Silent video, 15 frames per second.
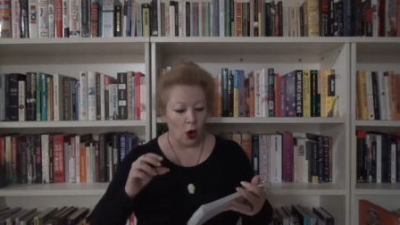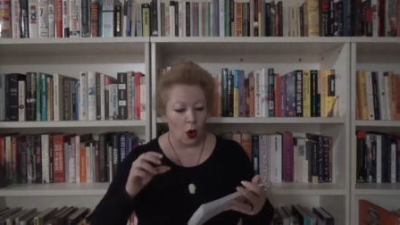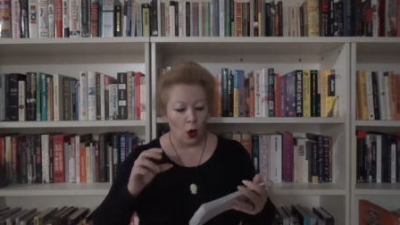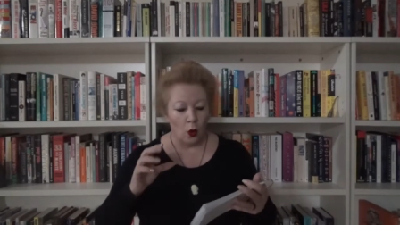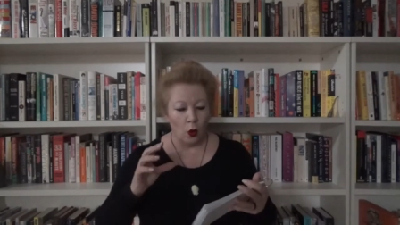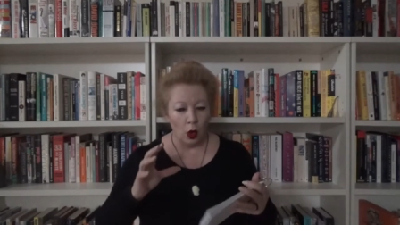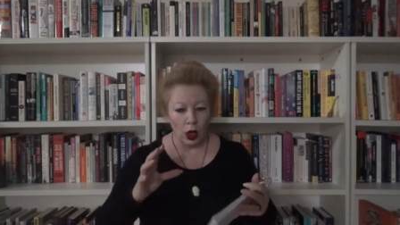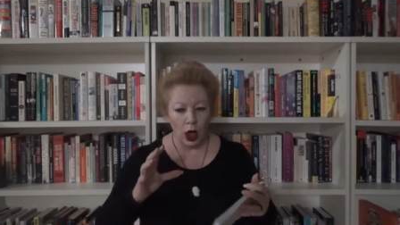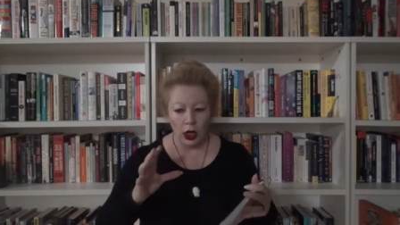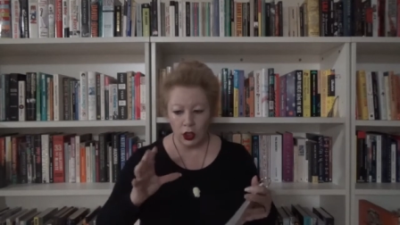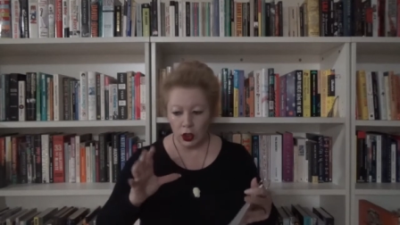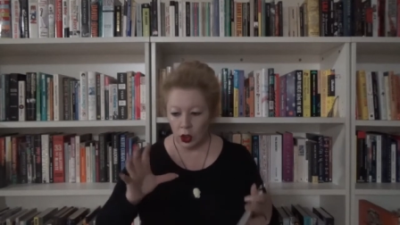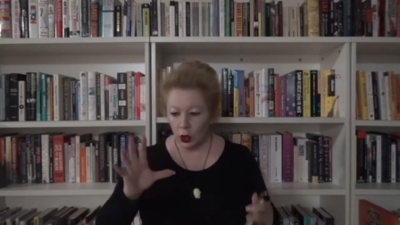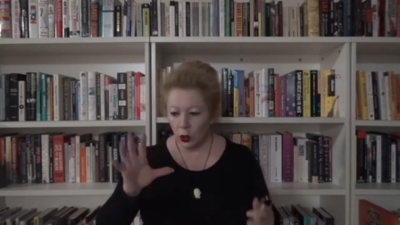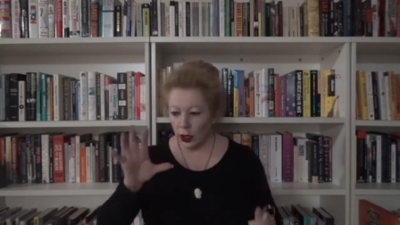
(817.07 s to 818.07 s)
what I
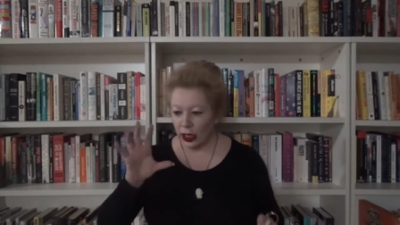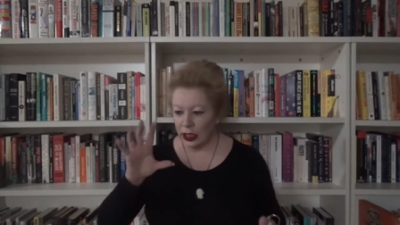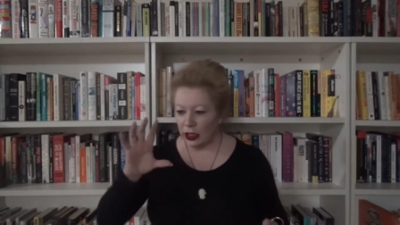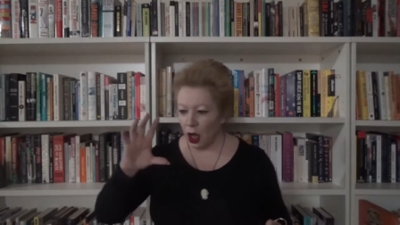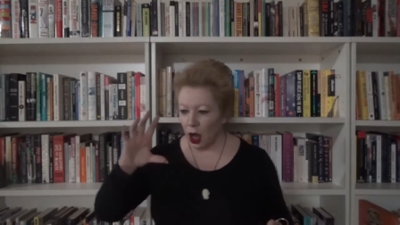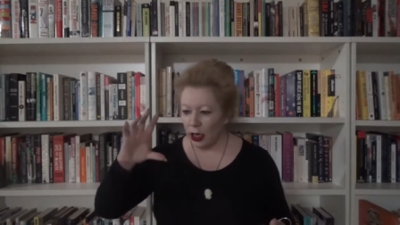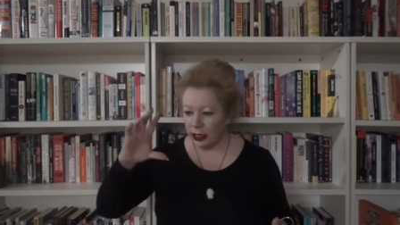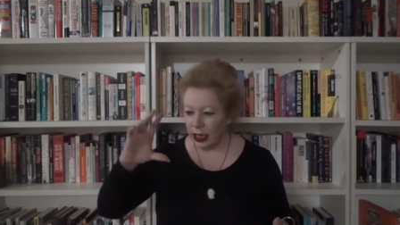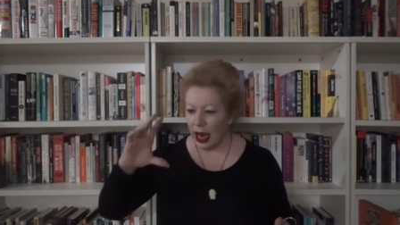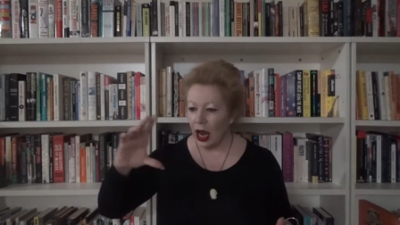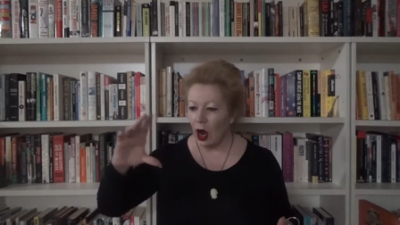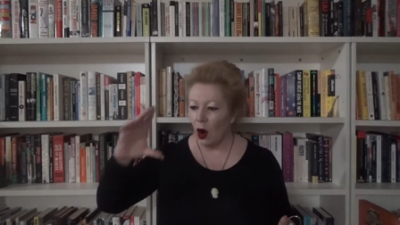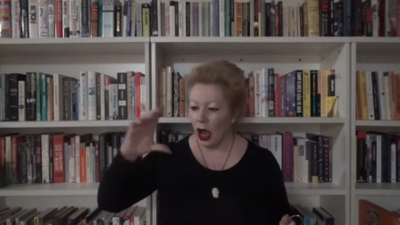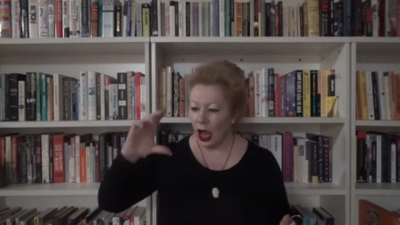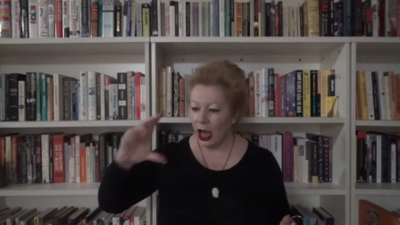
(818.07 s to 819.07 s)
do is I
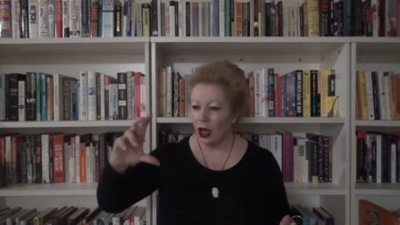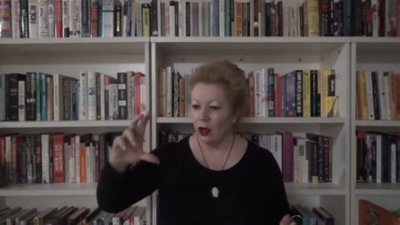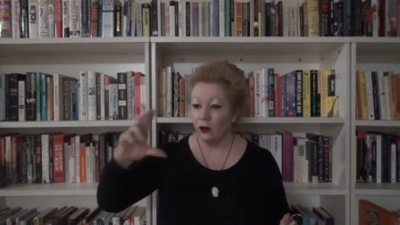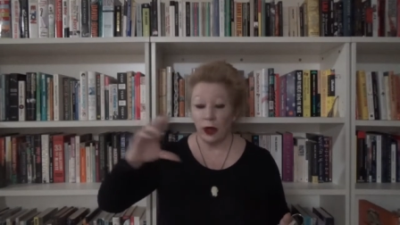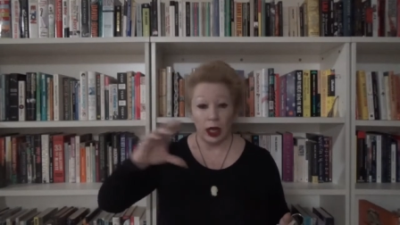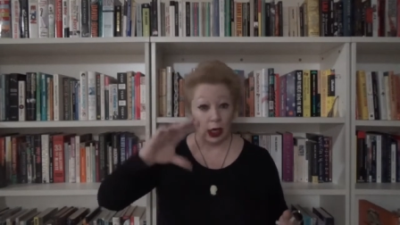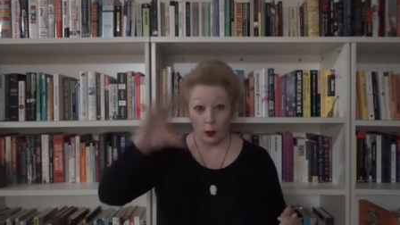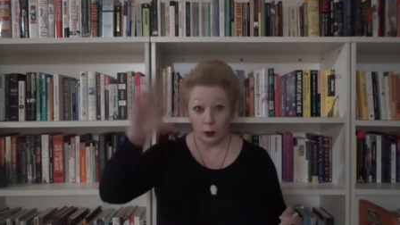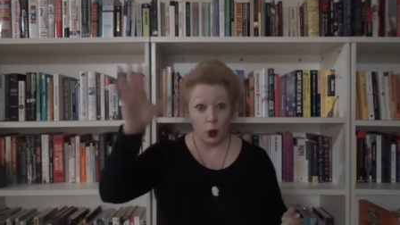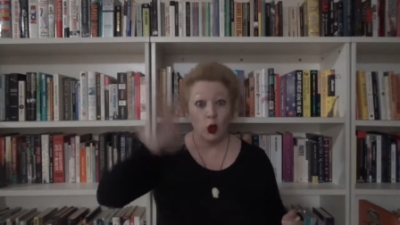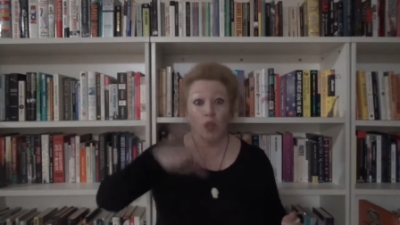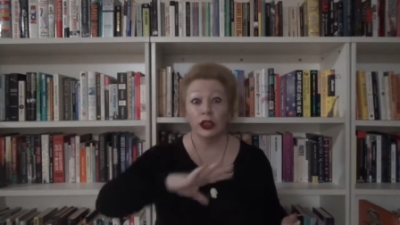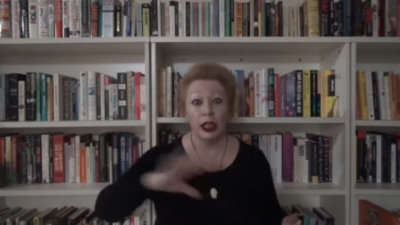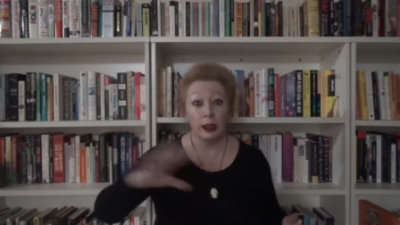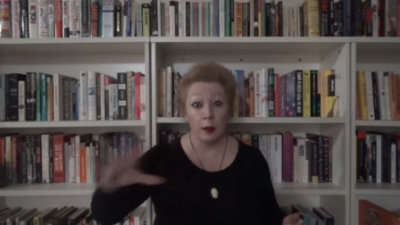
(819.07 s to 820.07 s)
now have, and I put
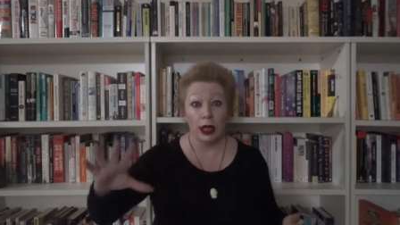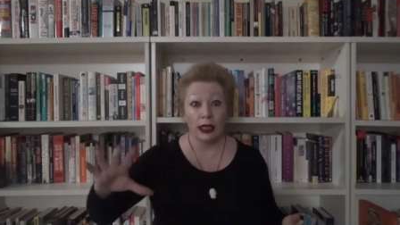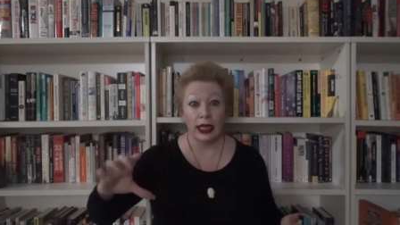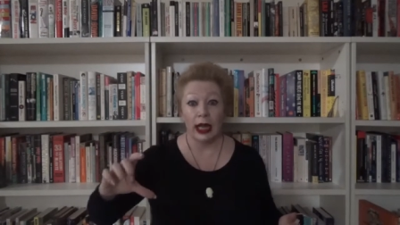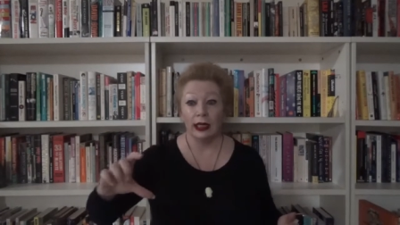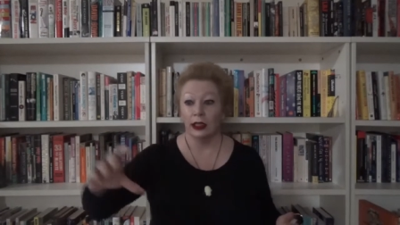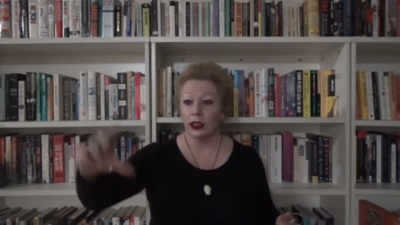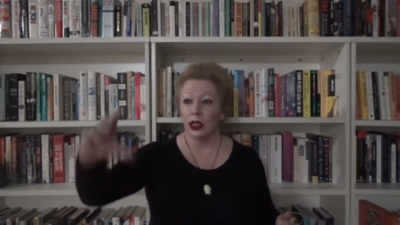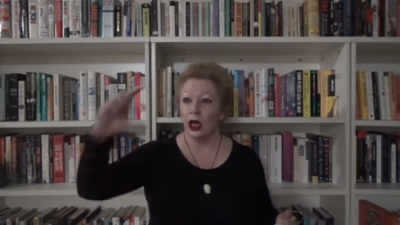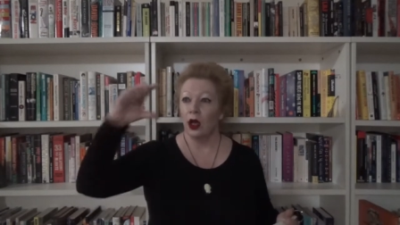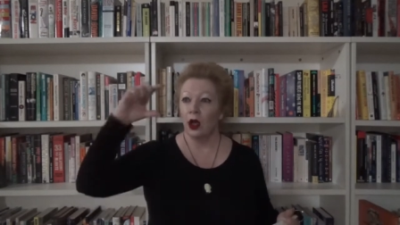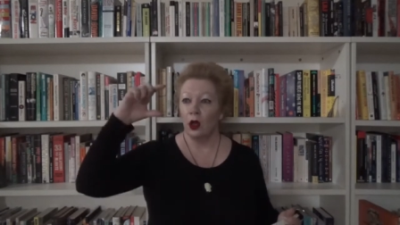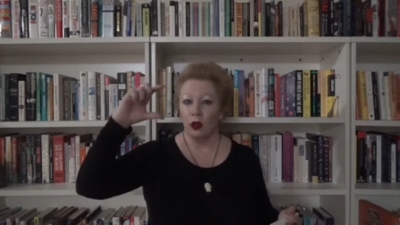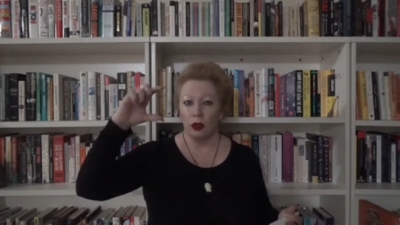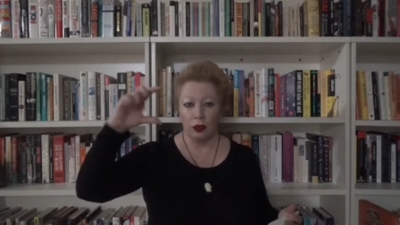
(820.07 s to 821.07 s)
it in my calendar,
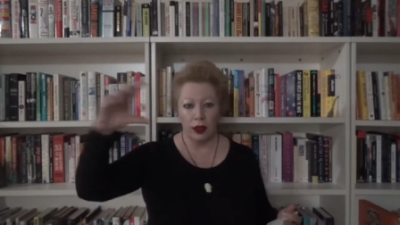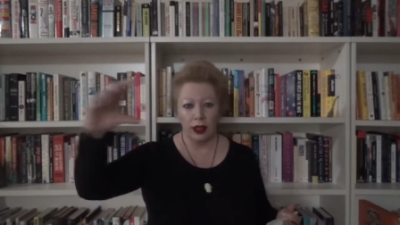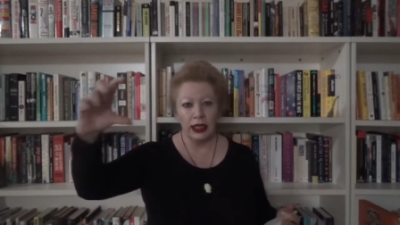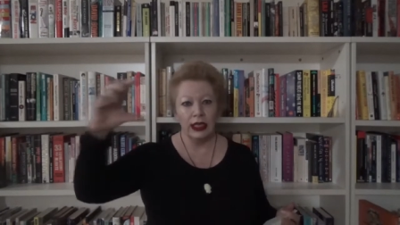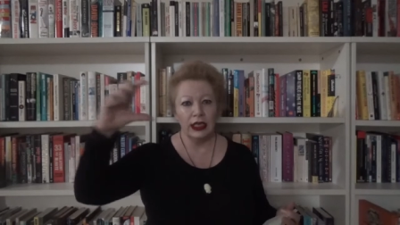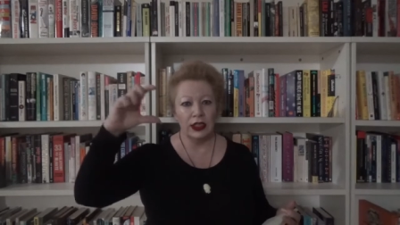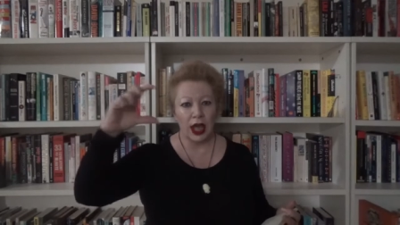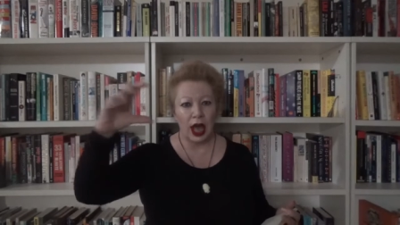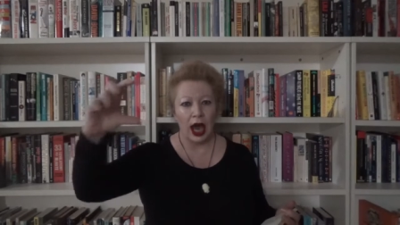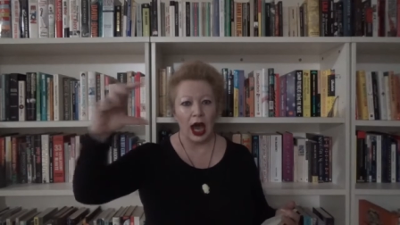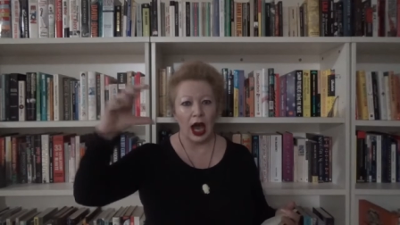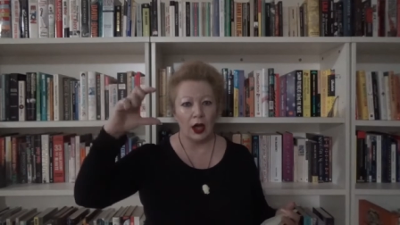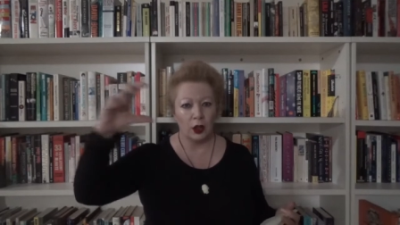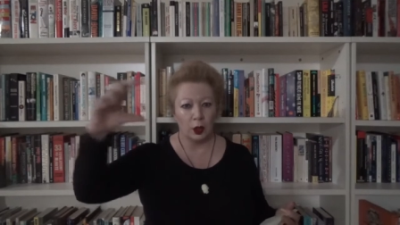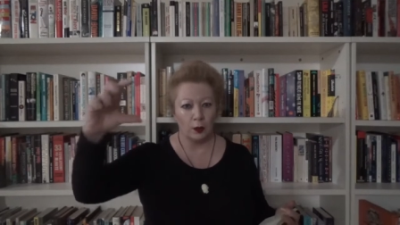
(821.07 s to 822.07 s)
these
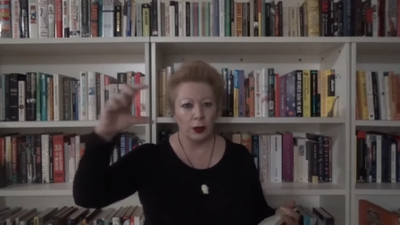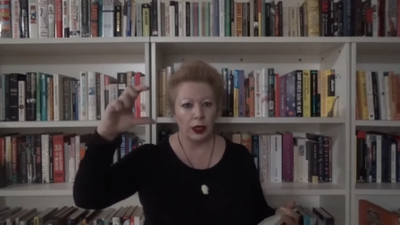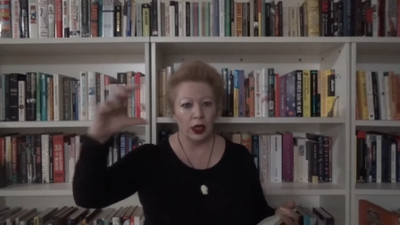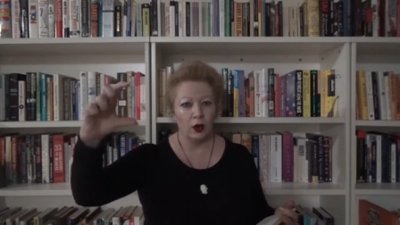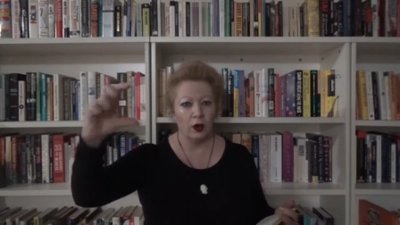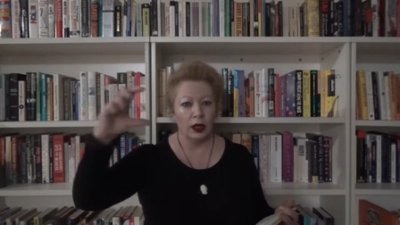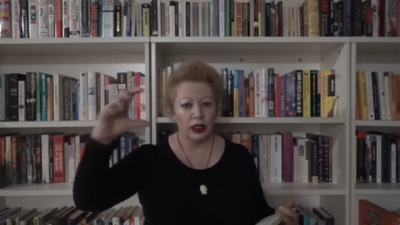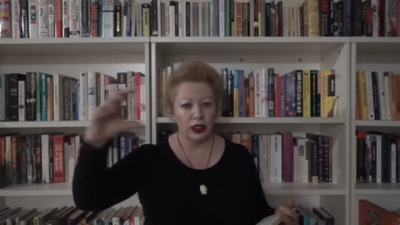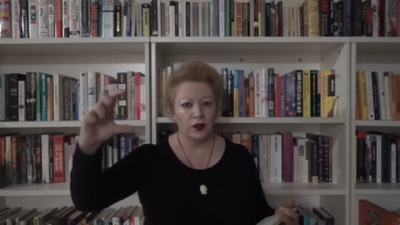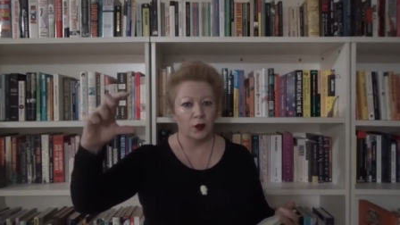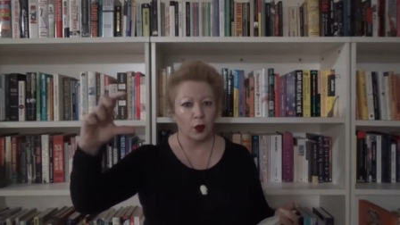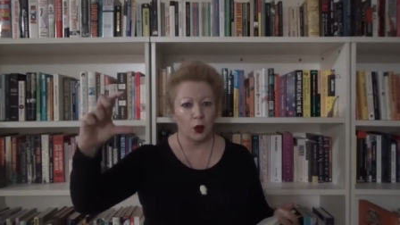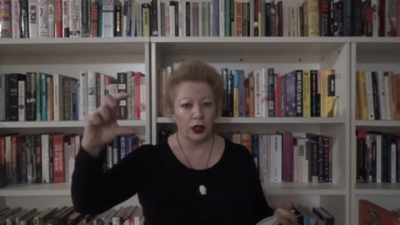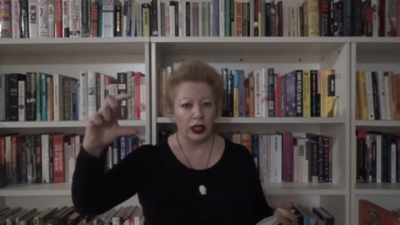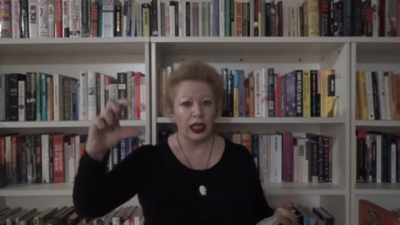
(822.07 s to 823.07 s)
are the periods
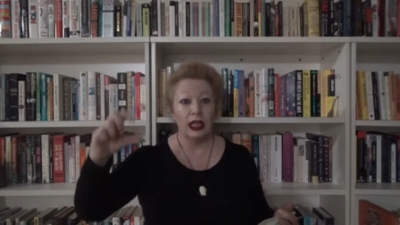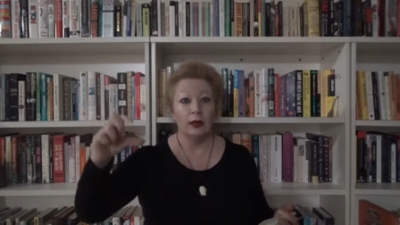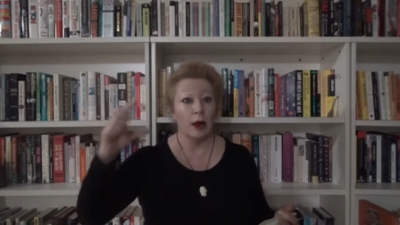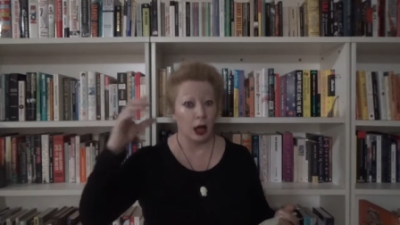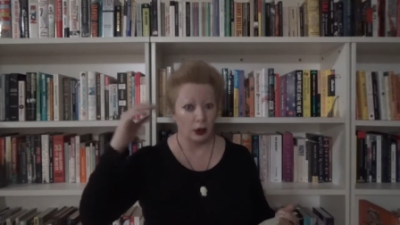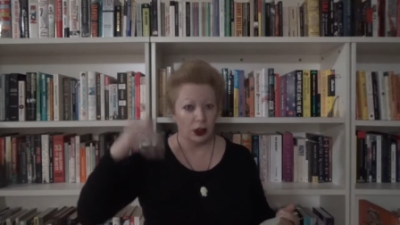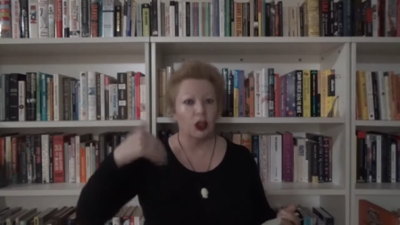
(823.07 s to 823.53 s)
for the emails.